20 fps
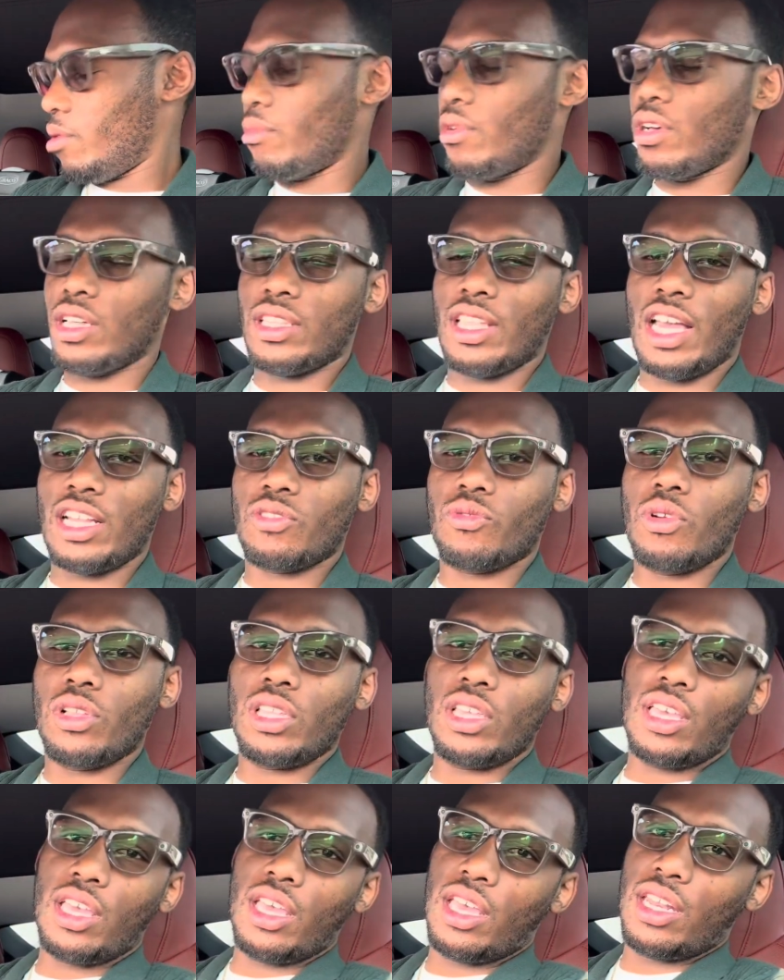But that's
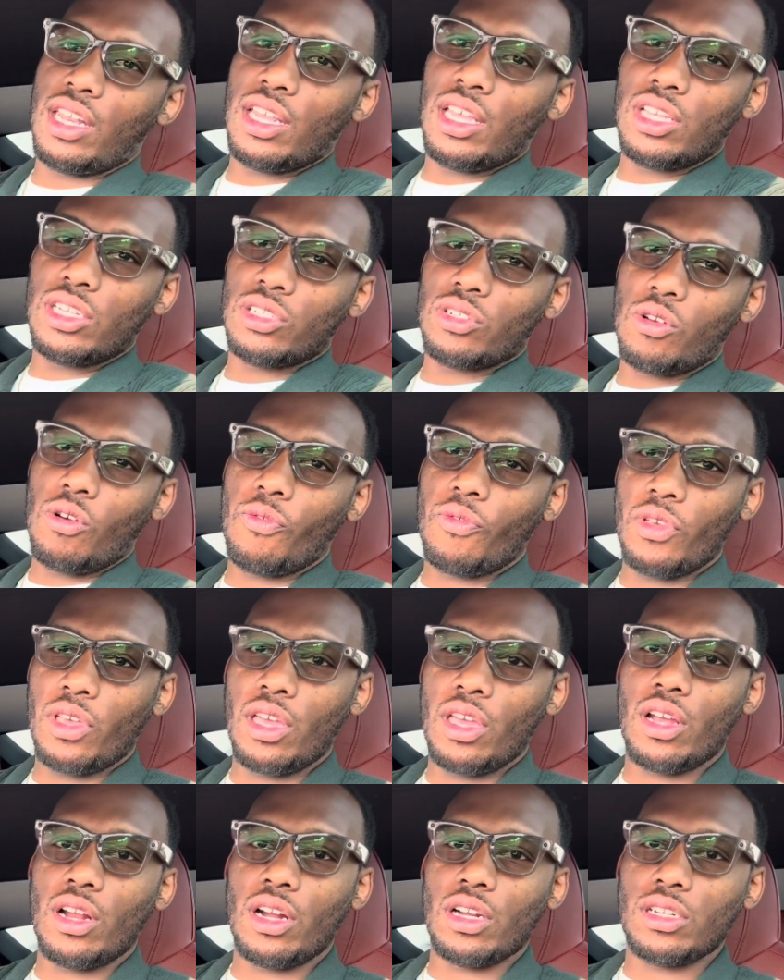really it. Scoofy
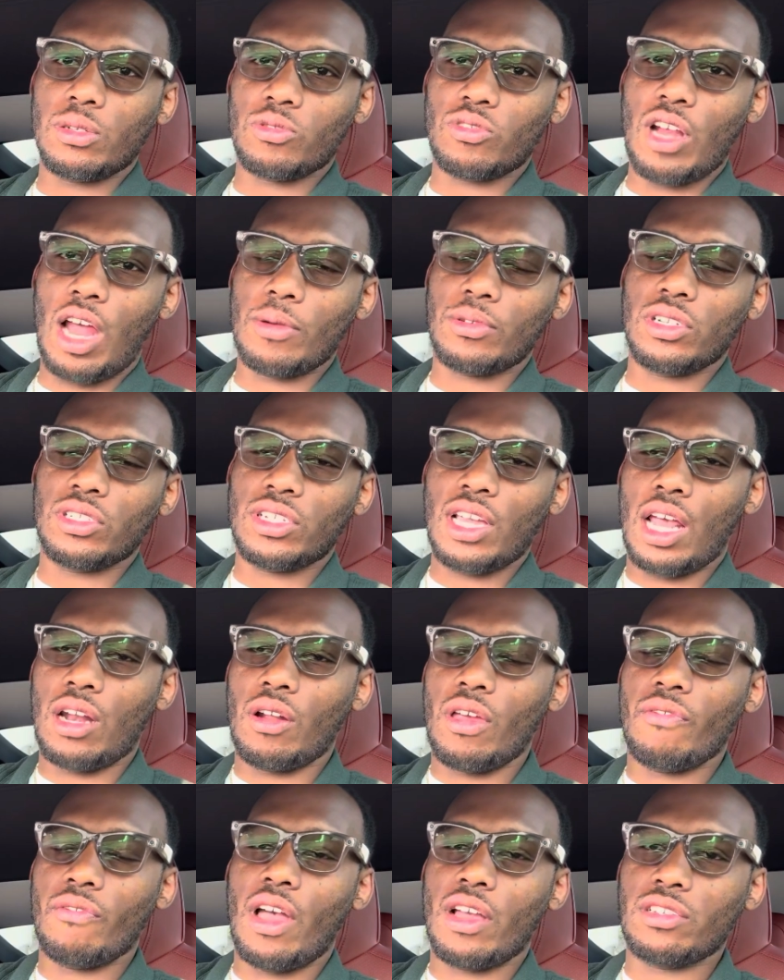here. Subscribe to the
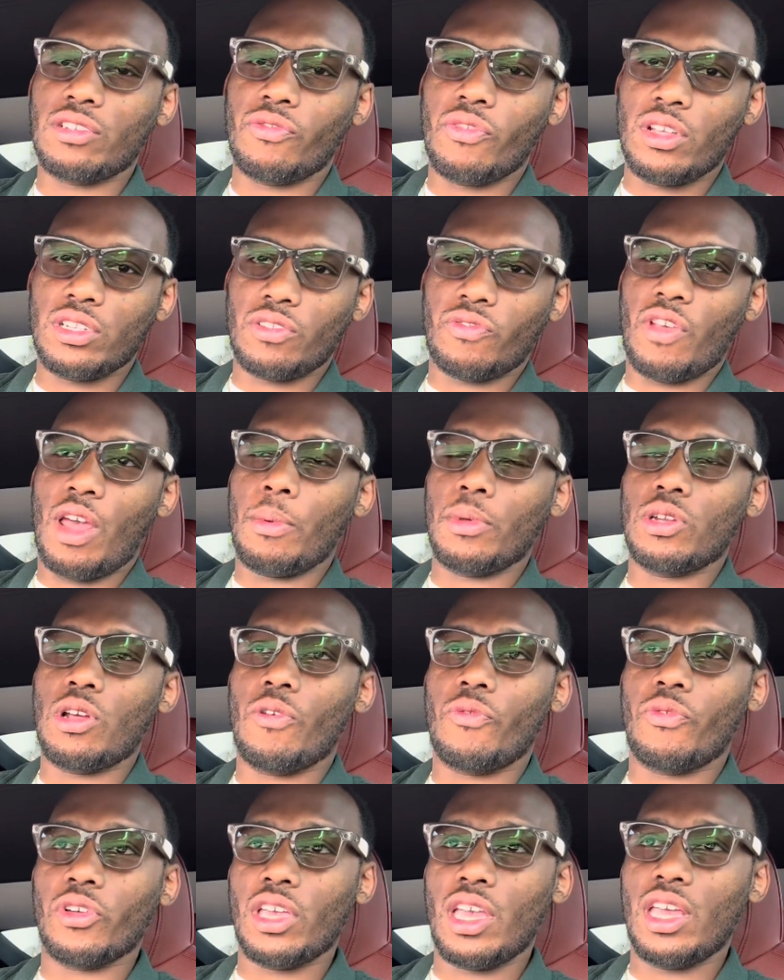channel. Invite your friends and family.
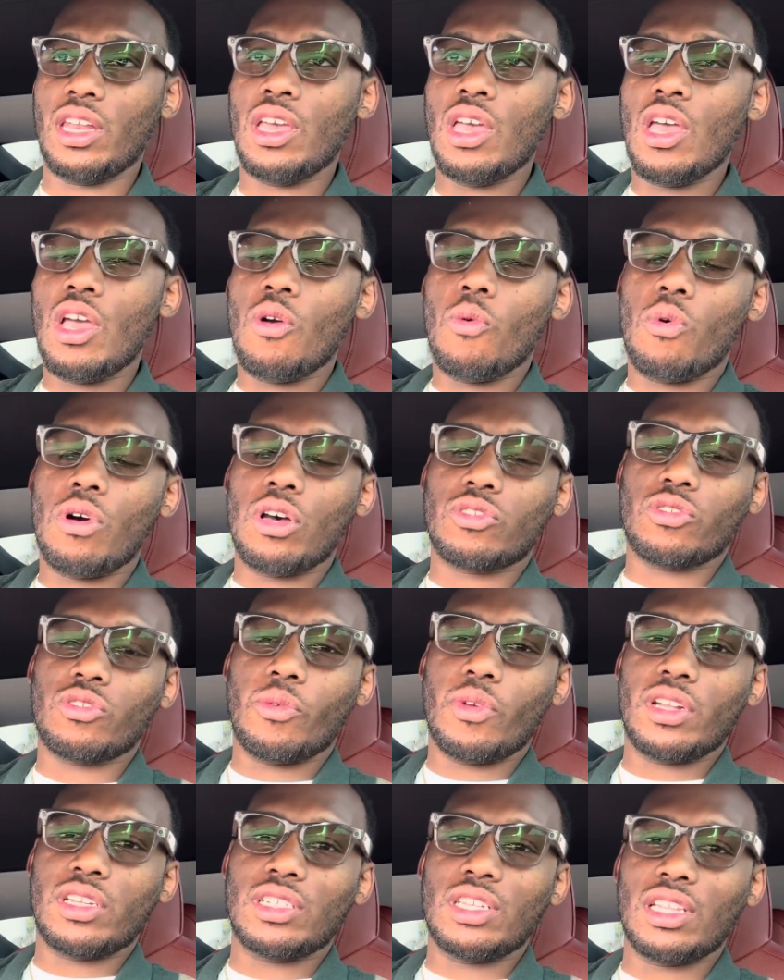Don't forget, once
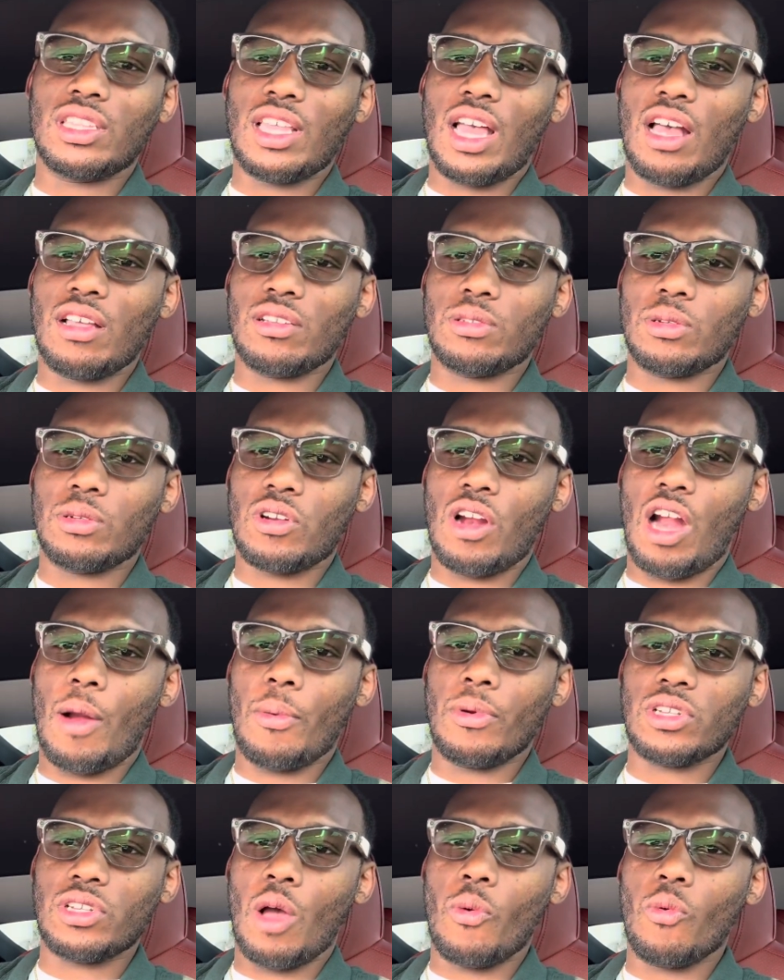we reach 10,000
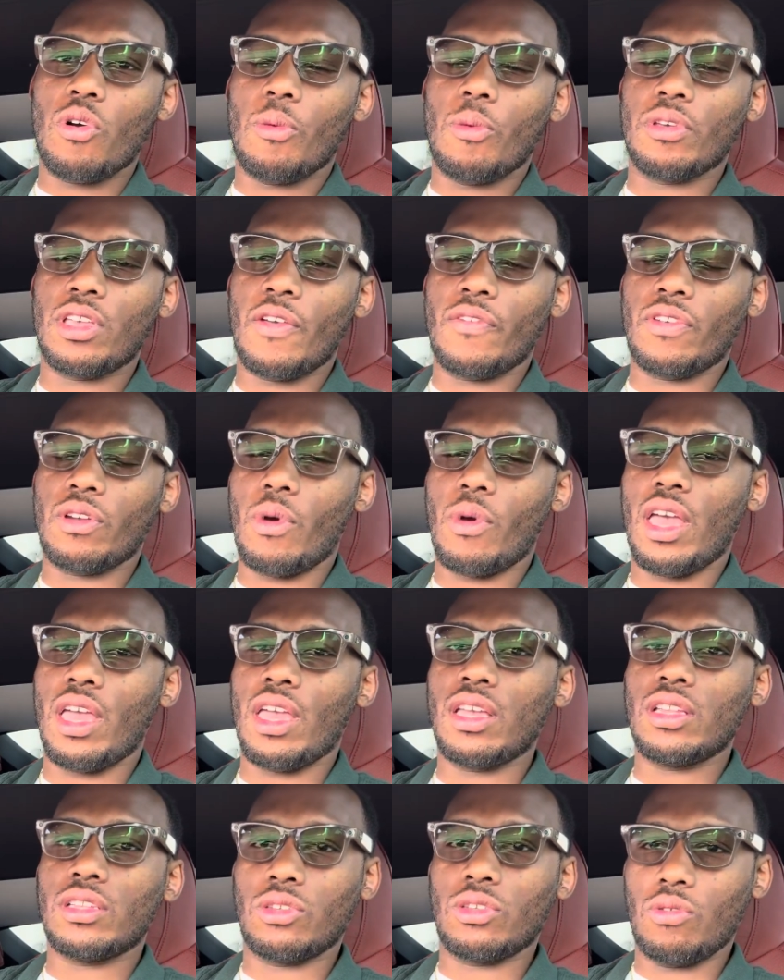subscribers, I will be giving
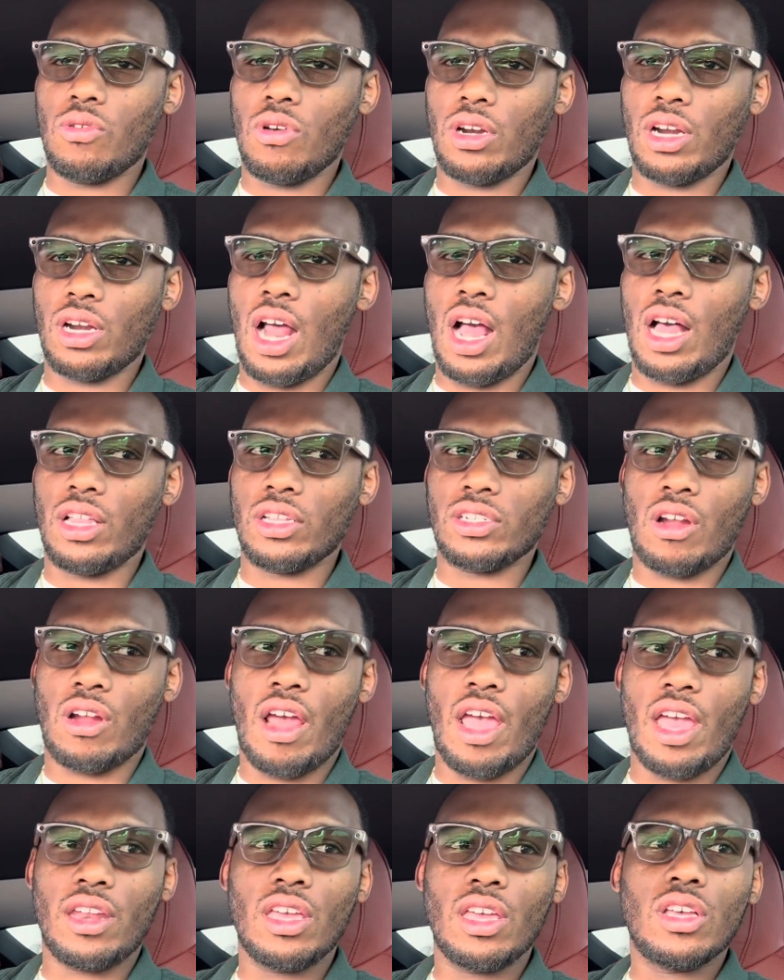away $200. All
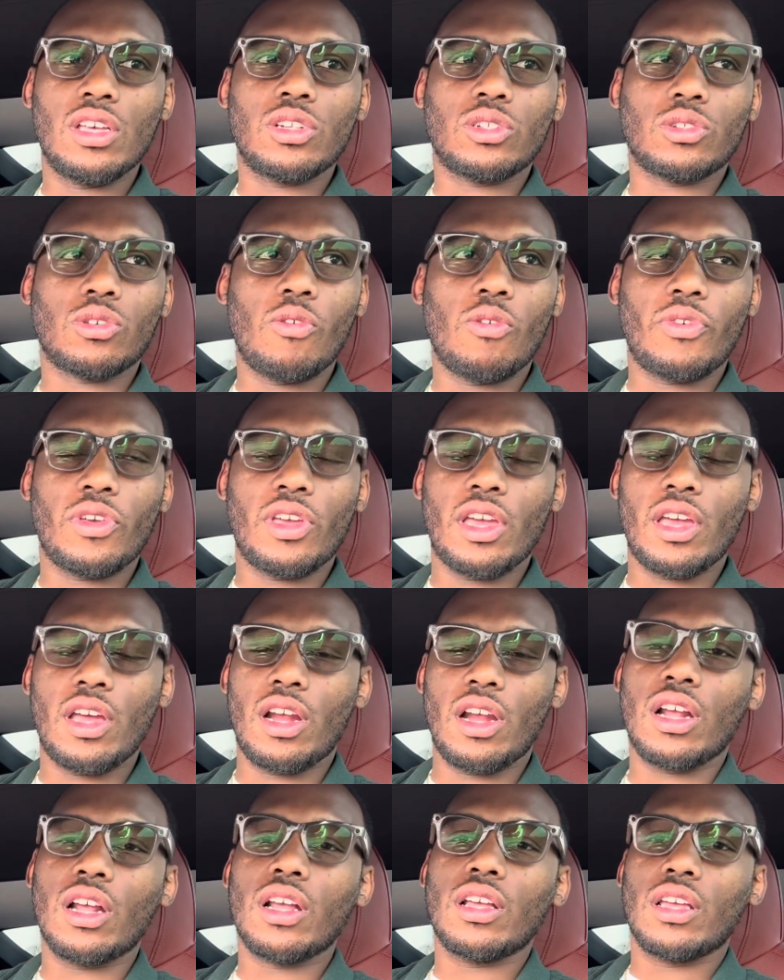right? Scoofy
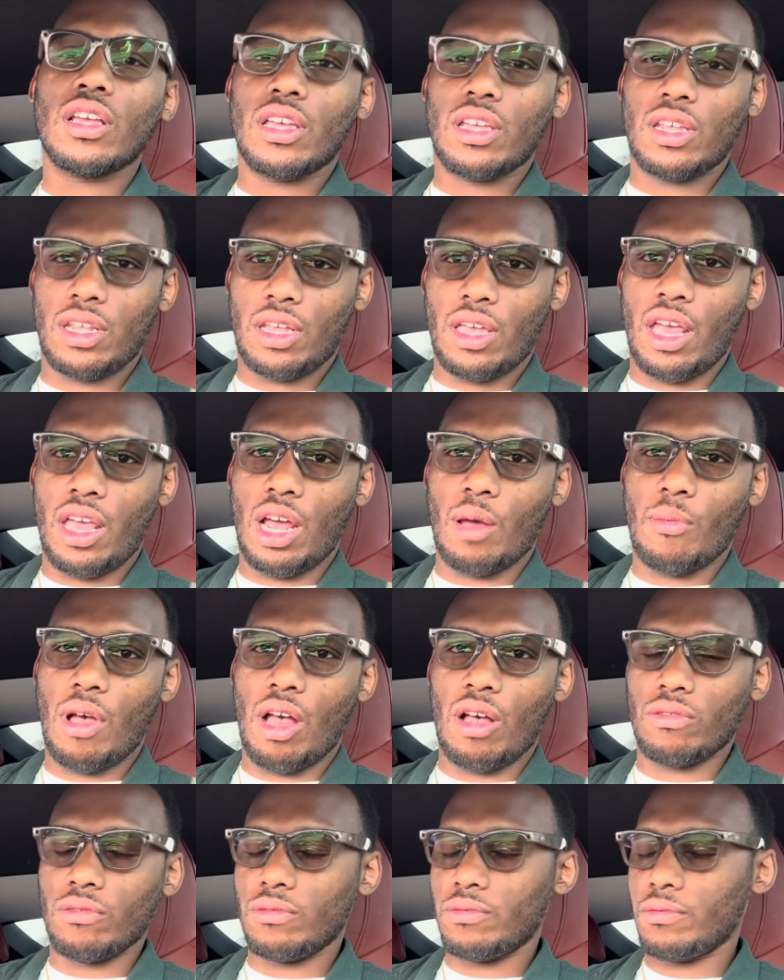here, and I'm
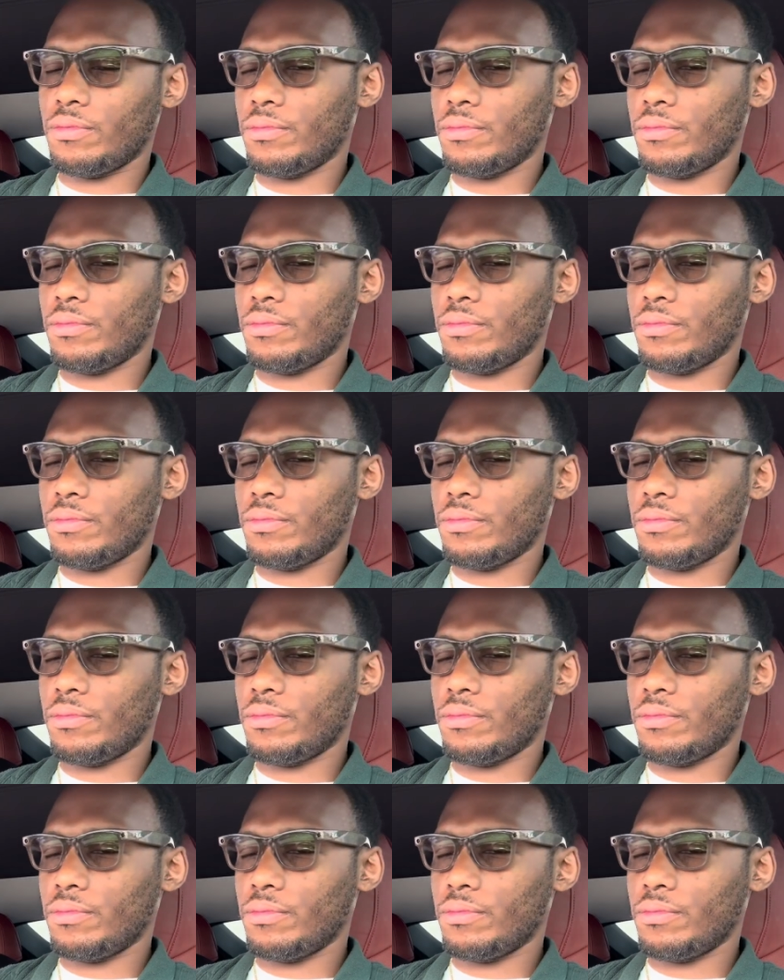out.